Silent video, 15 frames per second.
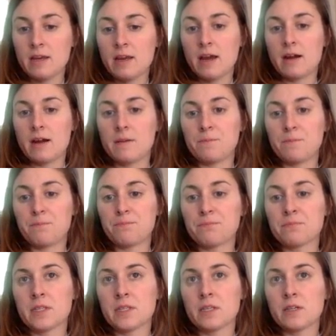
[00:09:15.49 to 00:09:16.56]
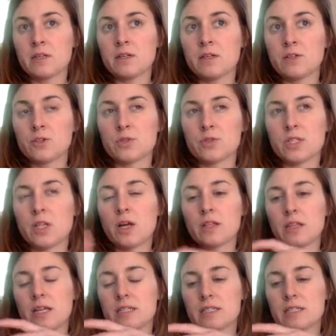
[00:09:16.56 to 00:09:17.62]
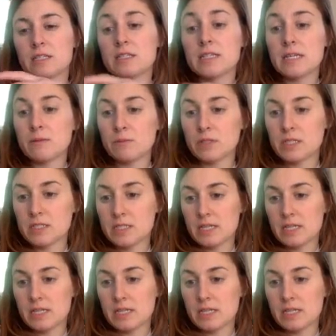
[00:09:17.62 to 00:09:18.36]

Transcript: So it's a lot less seamless